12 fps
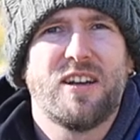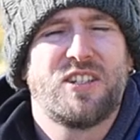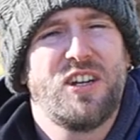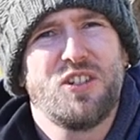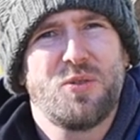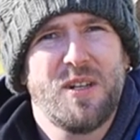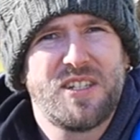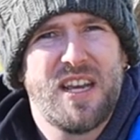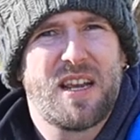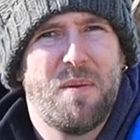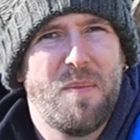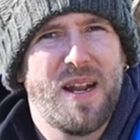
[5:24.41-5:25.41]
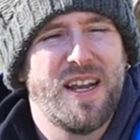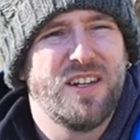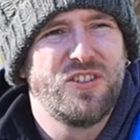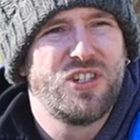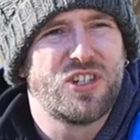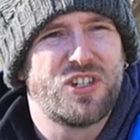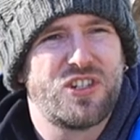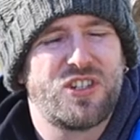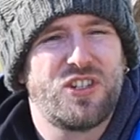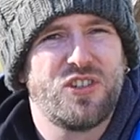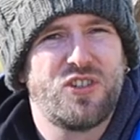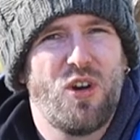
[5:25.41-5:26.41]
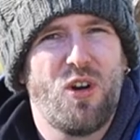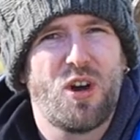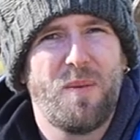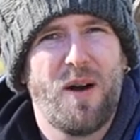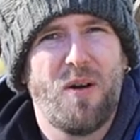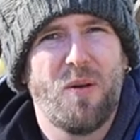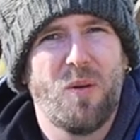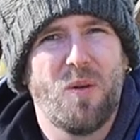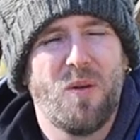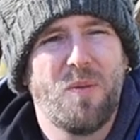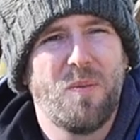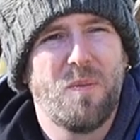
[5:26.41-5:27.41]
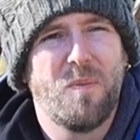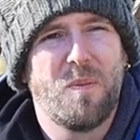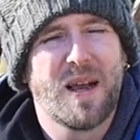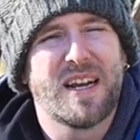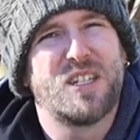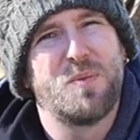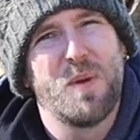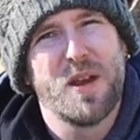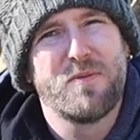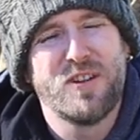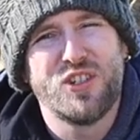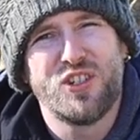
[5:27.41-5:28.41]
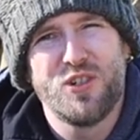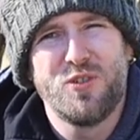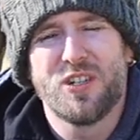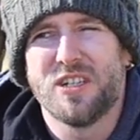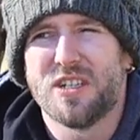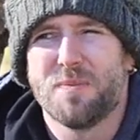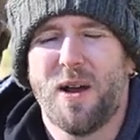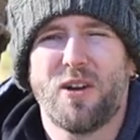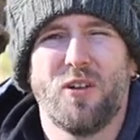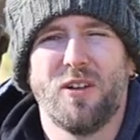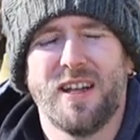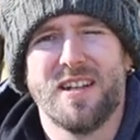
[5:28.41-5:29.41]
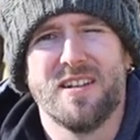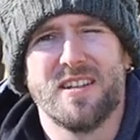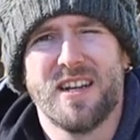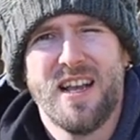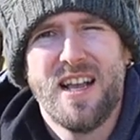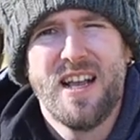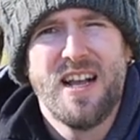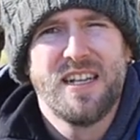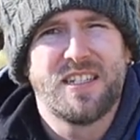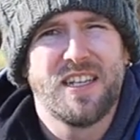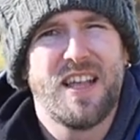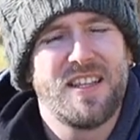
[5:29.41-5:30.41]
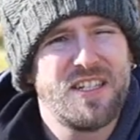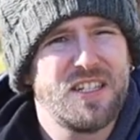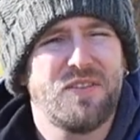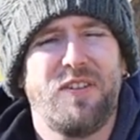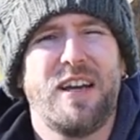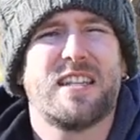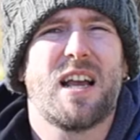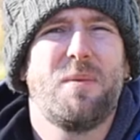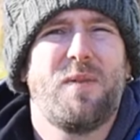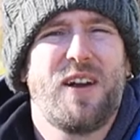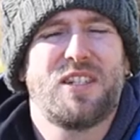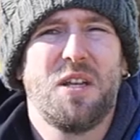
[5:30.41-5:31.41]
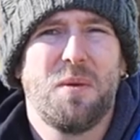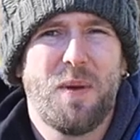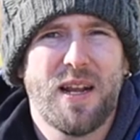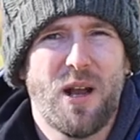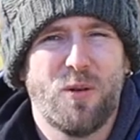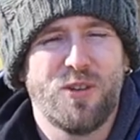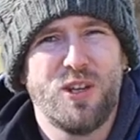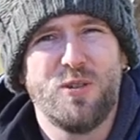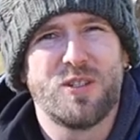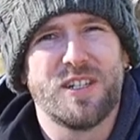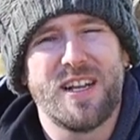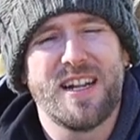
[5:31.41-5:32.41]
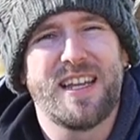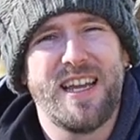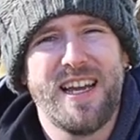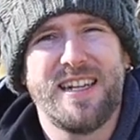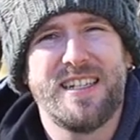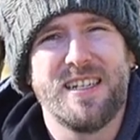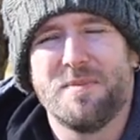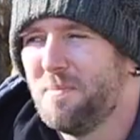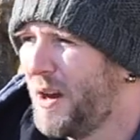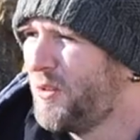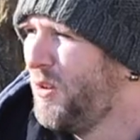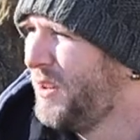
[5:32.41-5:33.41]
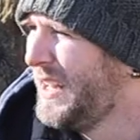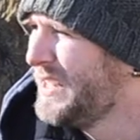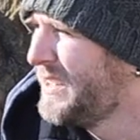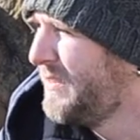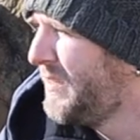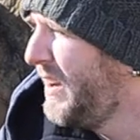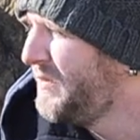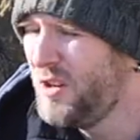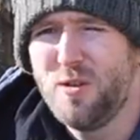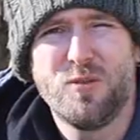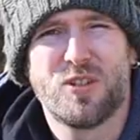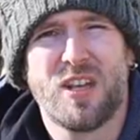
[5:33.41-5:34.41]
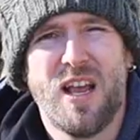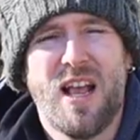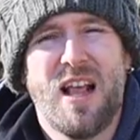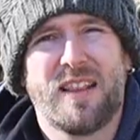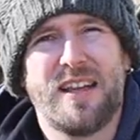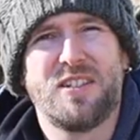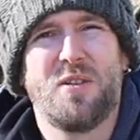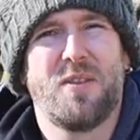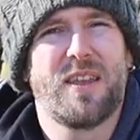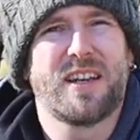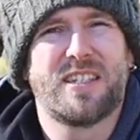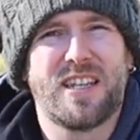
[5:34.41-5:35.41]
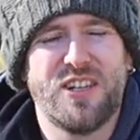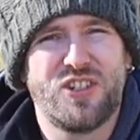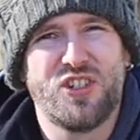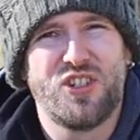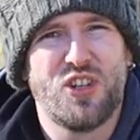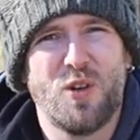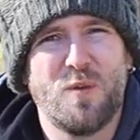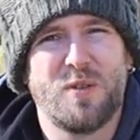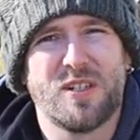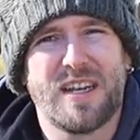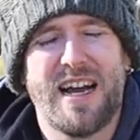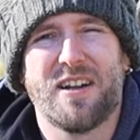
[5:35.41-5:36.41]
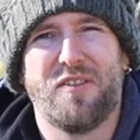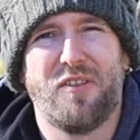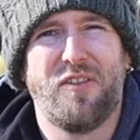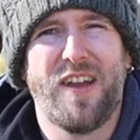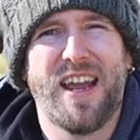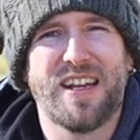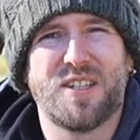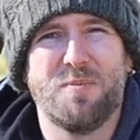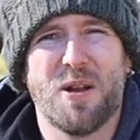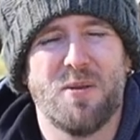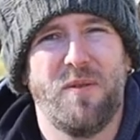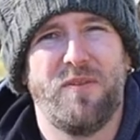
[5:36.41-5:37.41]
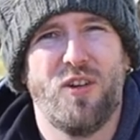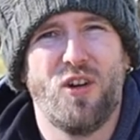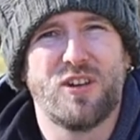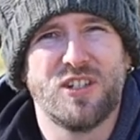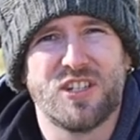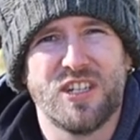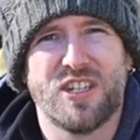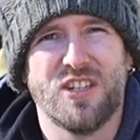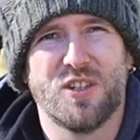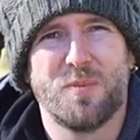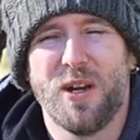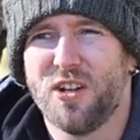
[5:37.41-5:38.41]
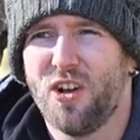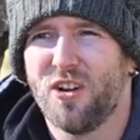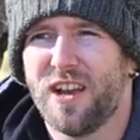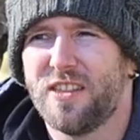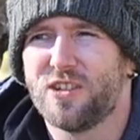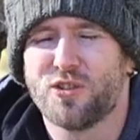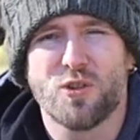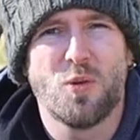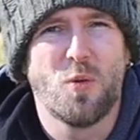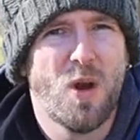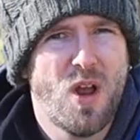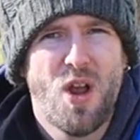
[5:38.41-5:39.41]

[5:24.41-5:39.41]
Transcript: so I just want to take a minute and just talk about my experience using this macro lens. Today, this is the first time I've actually been out and used a dedicated macro lens. I've, I've used lenses with extension tubes and kind of faked minimum focus distance, but you don't get the true